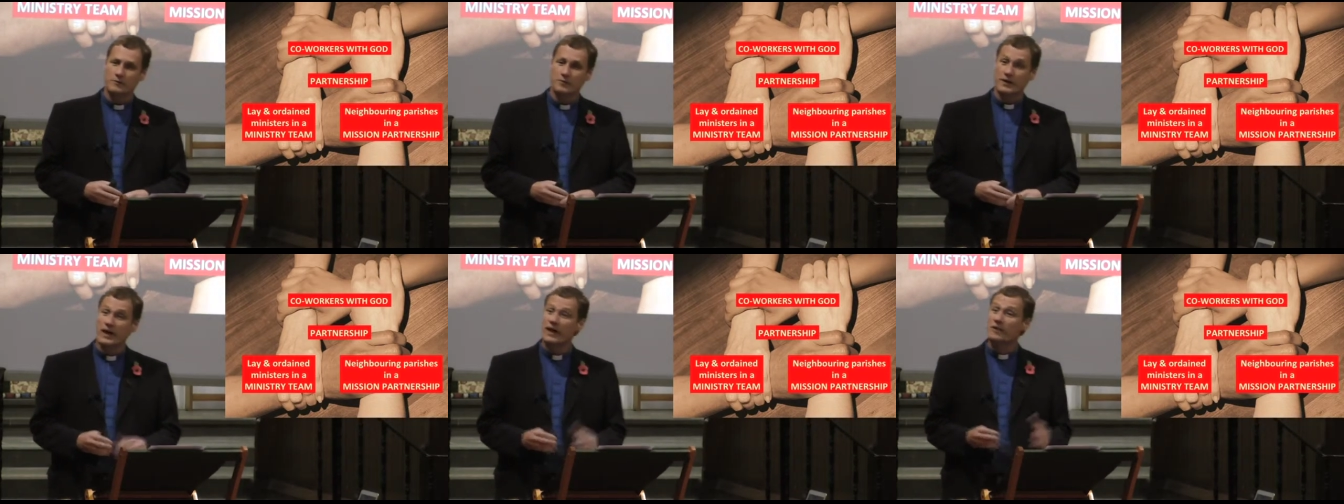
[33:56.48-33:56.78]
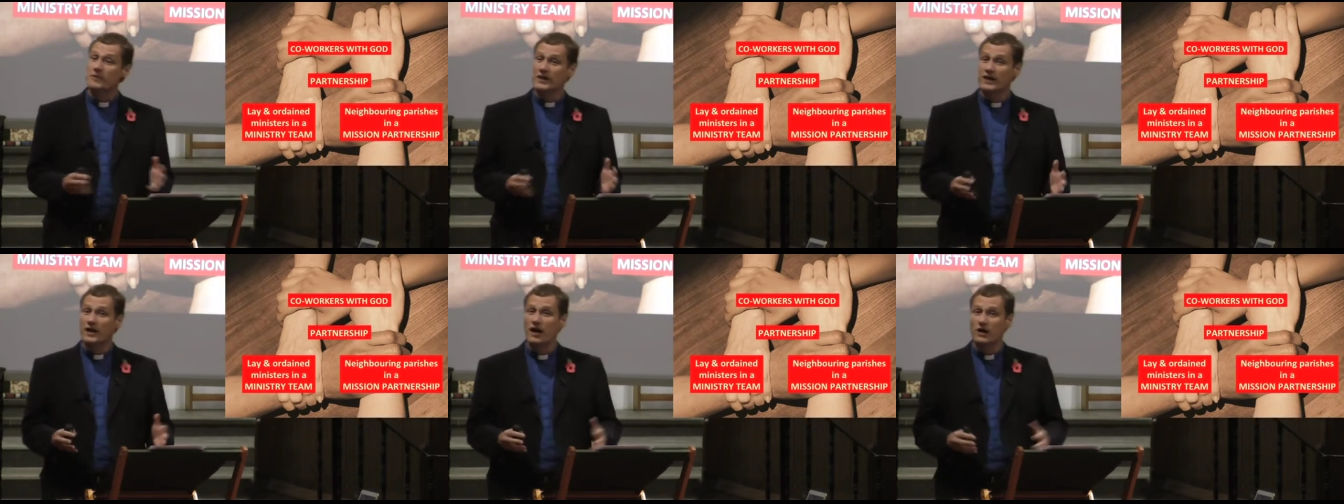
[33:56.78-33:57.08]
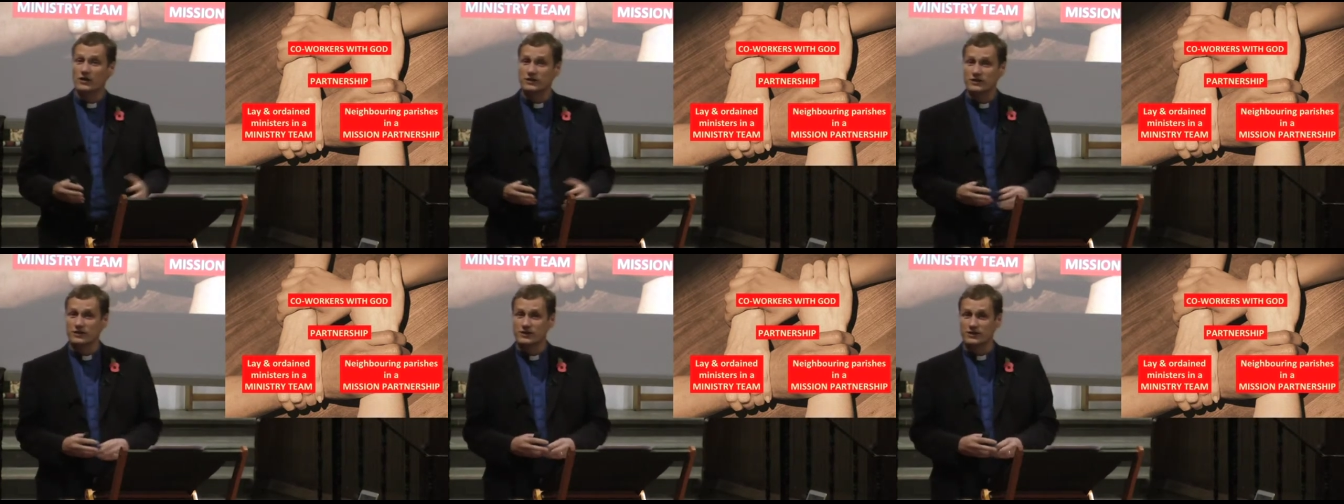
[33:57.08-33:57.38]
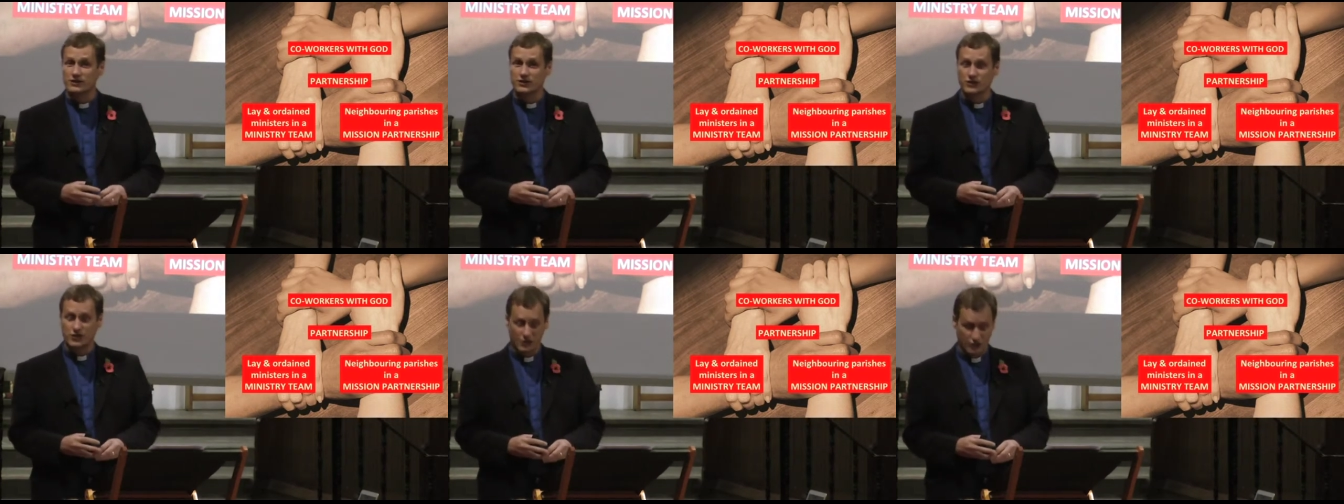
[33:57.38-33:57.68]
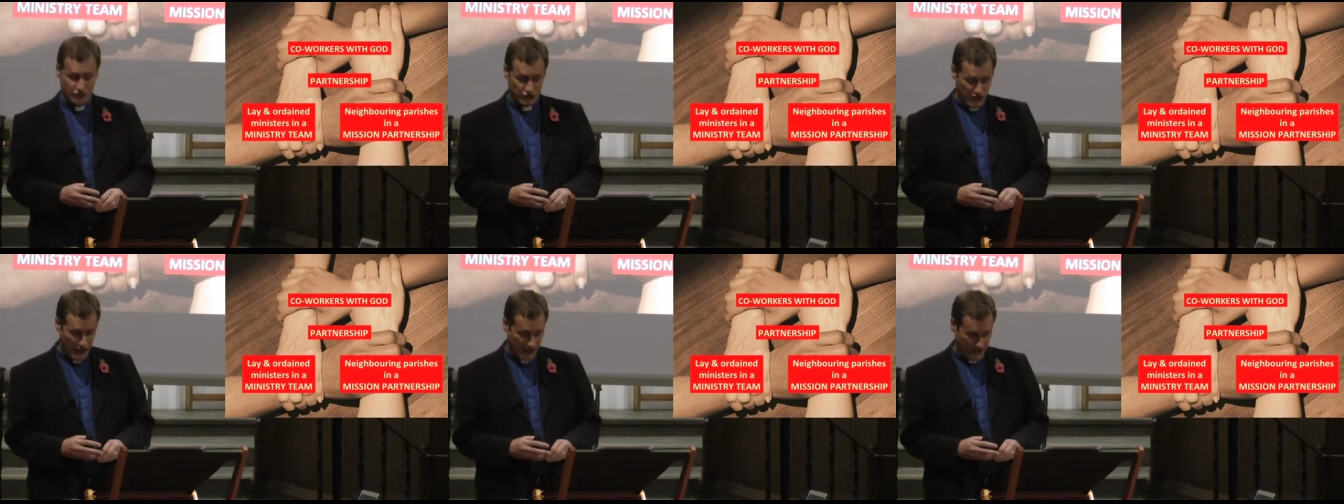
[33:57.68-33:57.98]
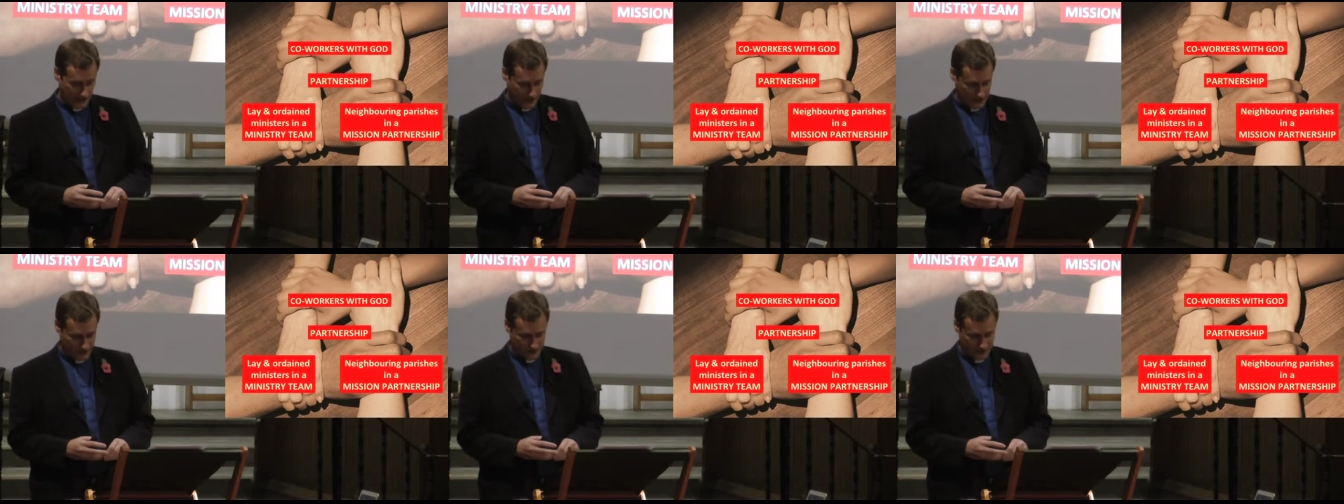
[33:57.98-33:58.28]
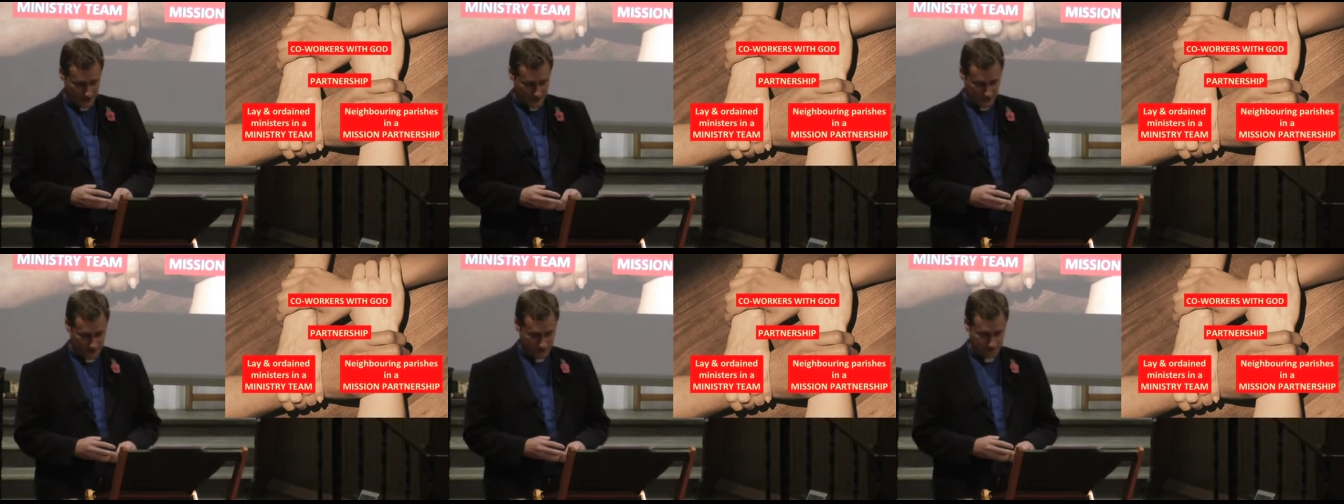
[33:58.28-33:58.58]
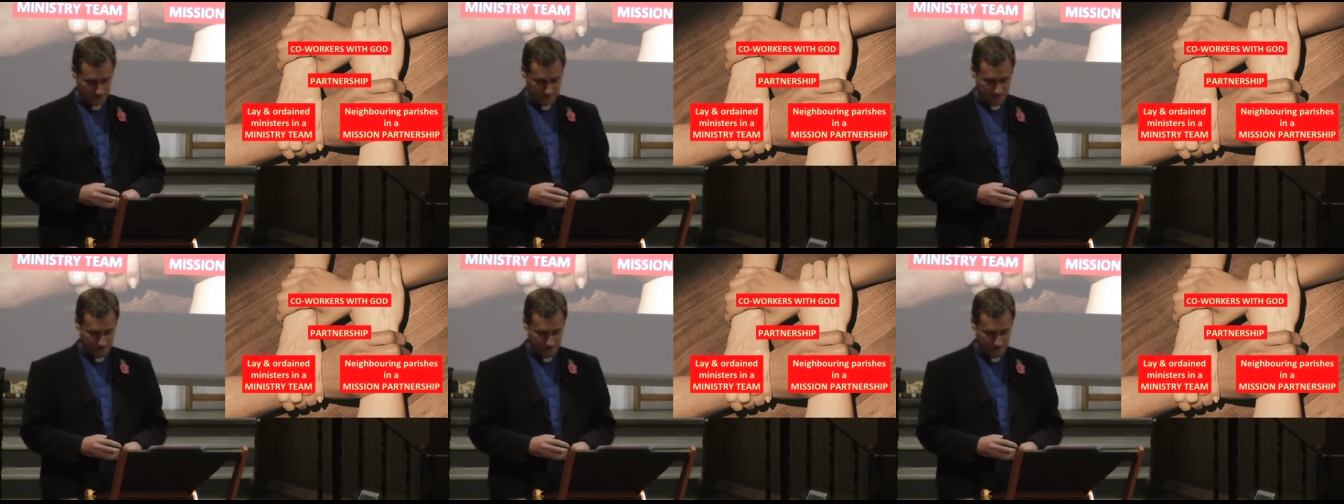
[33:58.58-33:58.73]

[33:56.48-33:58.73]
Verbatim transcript: But let me cut to the chase.